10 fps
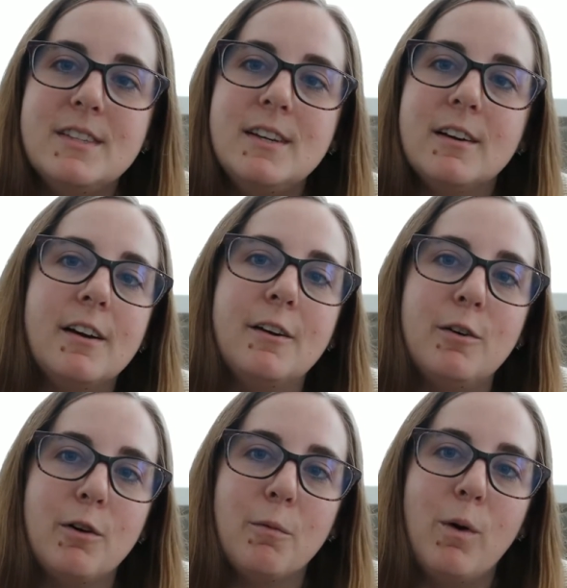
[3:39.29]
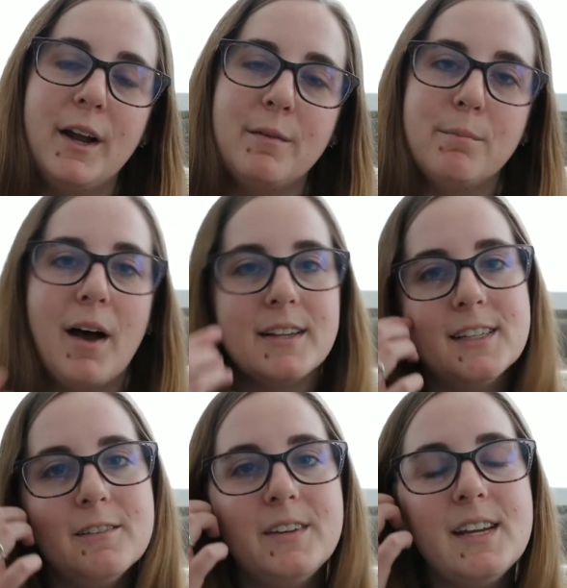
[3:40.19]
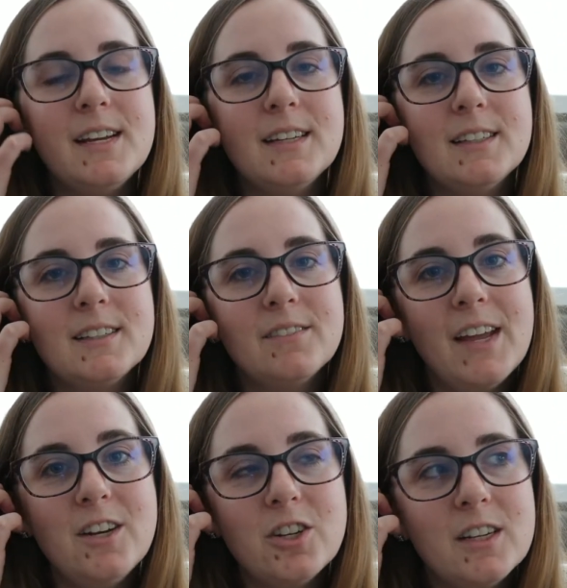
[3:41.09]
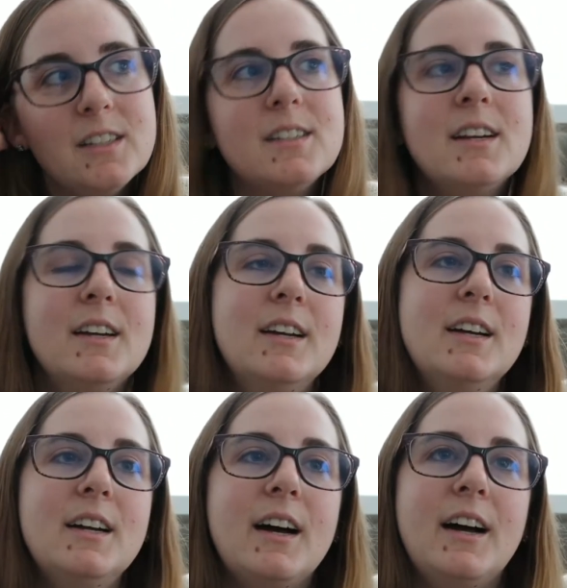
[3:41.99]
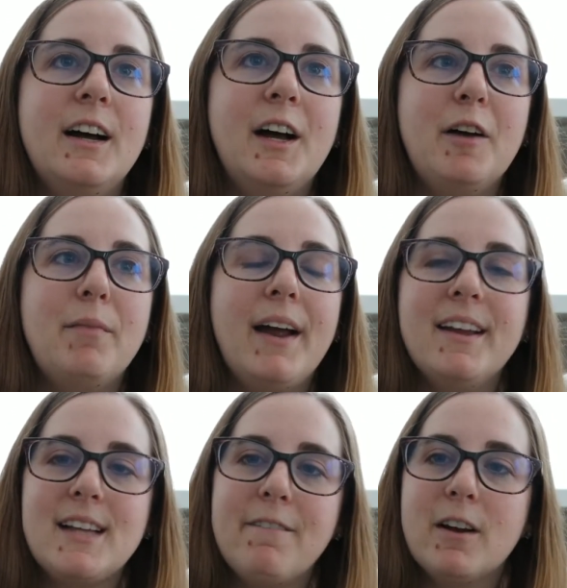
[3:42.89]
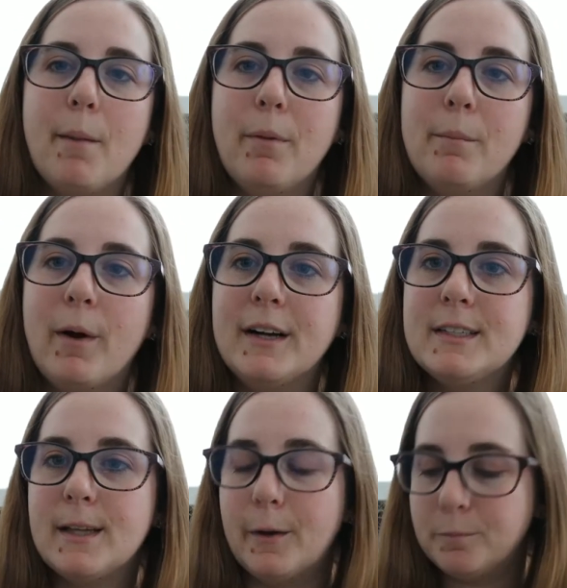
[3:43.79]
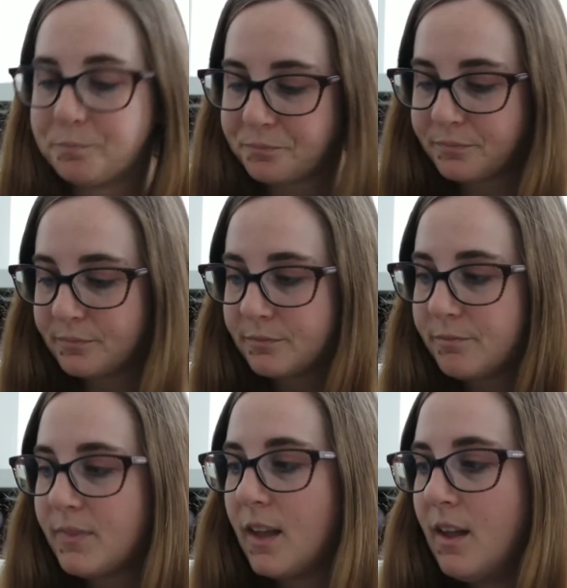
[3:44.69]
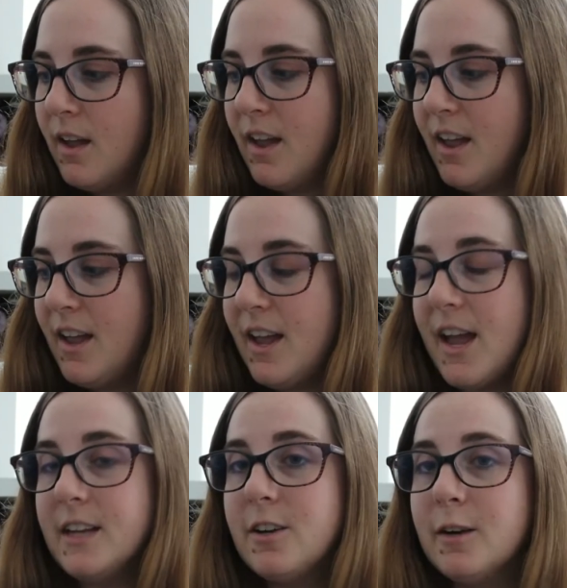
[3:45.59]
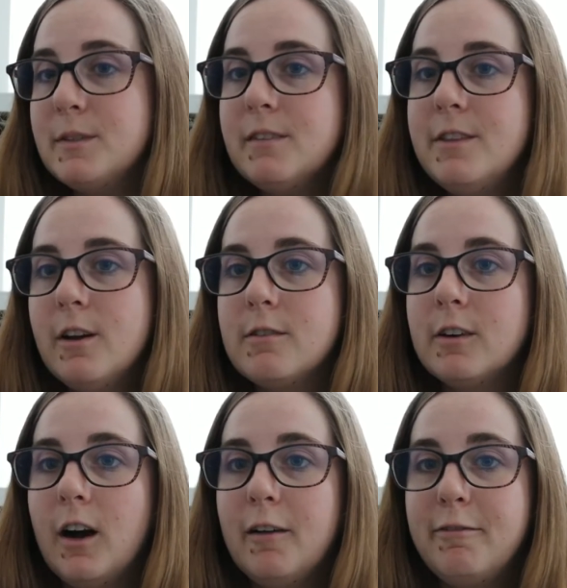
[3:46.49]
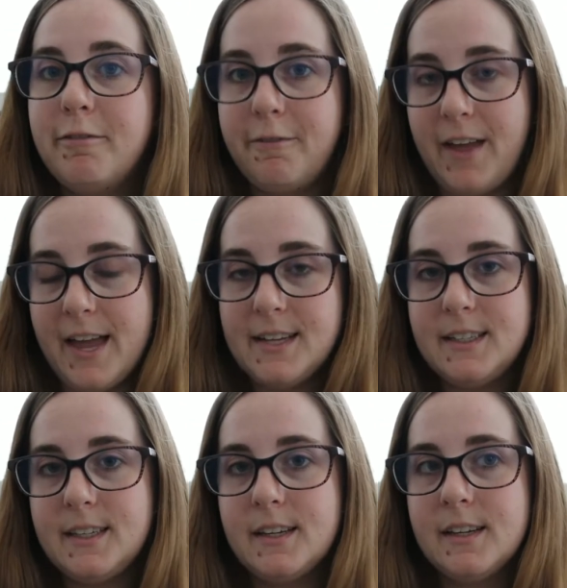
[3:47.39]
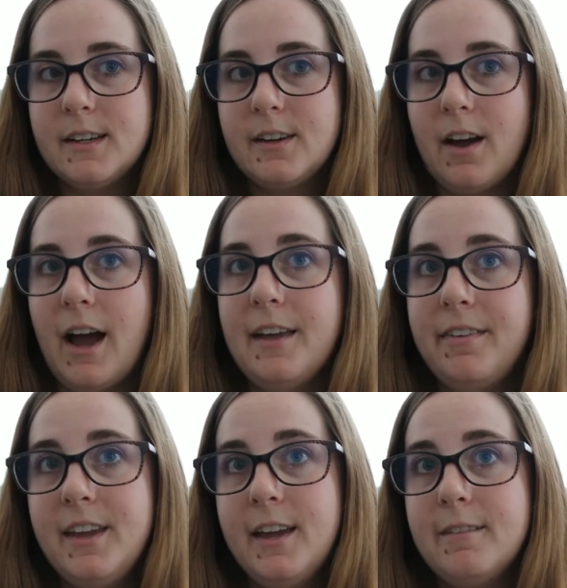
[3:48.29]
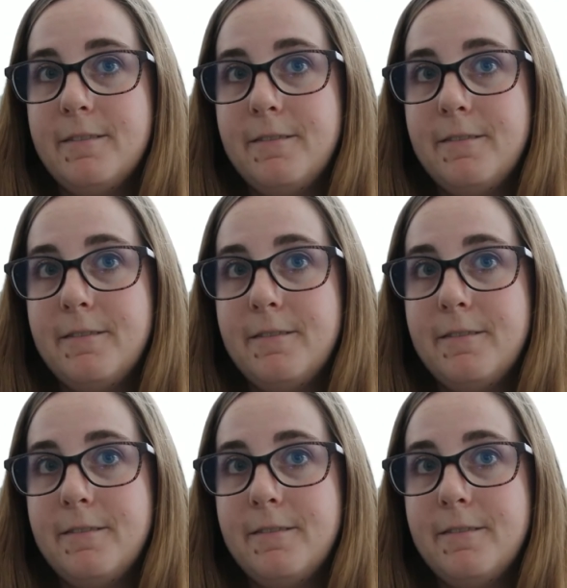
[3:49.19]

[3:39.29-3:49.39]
zero or one positive e's, inches. Um, I like to have a couple more. So in terms of the overall fit, I think it